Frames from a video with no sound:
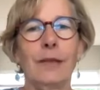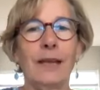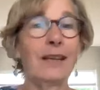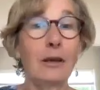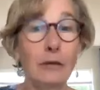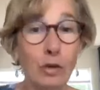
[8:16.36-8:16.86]

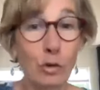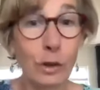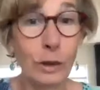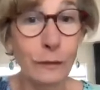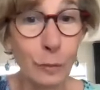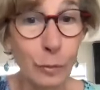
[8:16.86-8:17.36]
and I also
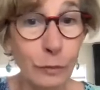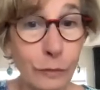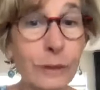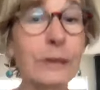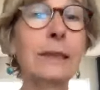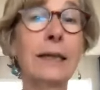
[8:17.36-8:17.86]
don't have to
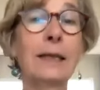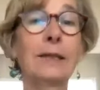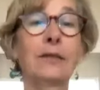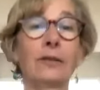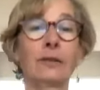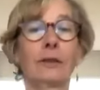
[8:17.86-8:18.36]
provide the
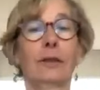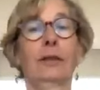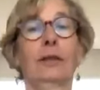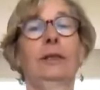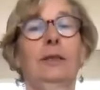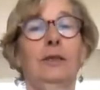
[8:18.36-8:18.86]
answers, that I
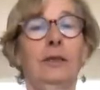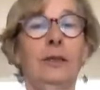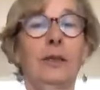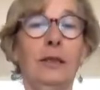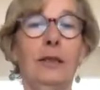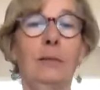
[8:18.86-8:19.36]
can actually
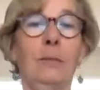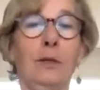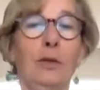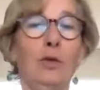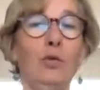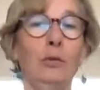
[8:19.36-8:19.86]
stay in
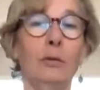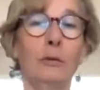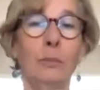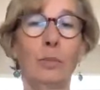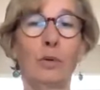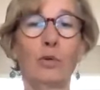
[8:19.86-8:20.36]
my own
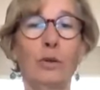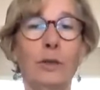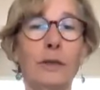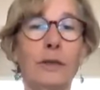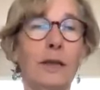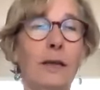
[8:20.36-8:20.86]

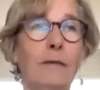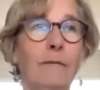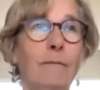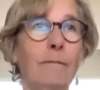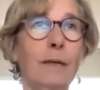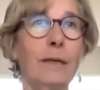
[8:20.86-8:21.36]
process.
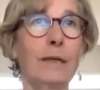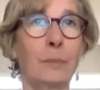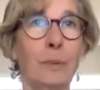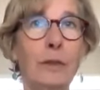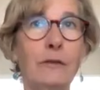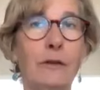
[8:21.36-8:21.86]
And my
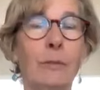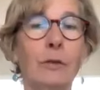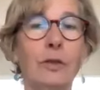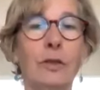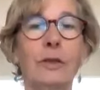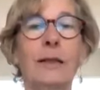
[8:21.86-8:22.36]
experience very
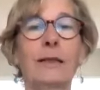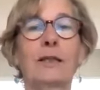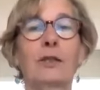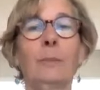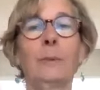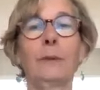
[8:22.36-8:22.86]
much is like
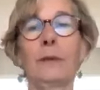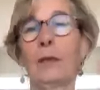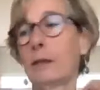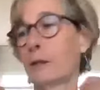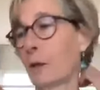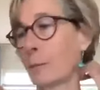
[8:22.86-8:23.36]
something
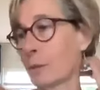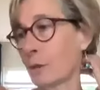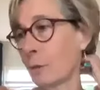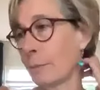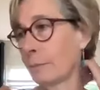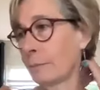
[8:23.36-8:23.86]
then comes
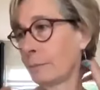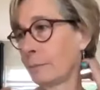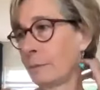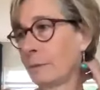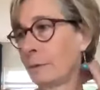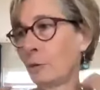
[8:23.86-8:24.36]
up
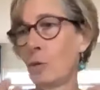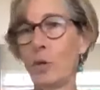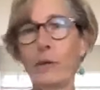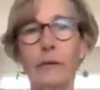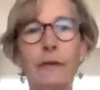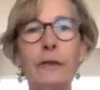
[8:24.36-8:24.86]
that
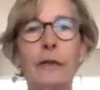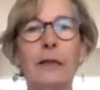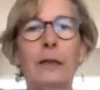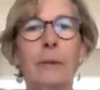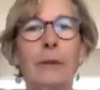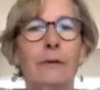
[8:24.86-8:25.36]
often feels
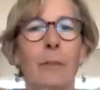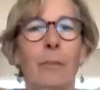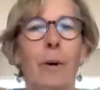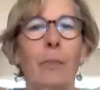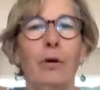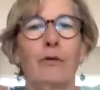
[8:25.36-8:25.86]
like a bit of a
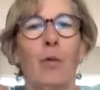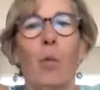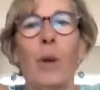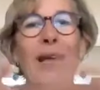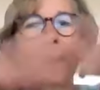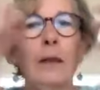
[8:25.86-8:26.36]
bubble of a
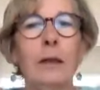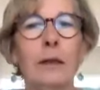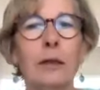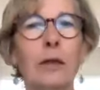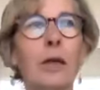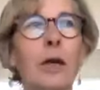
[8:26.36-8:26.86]
well,
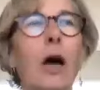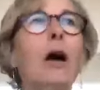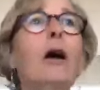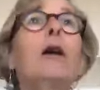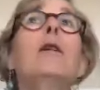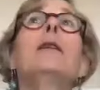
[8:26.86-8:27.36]
and I go like,
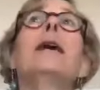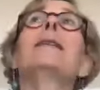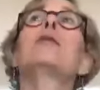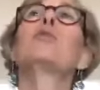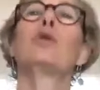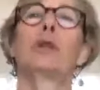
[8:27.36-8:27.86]
oh,
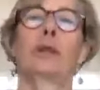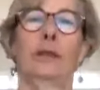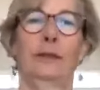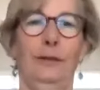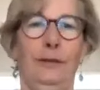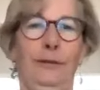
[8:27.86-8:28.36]
that's what it
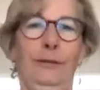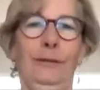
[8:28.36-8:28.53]
is.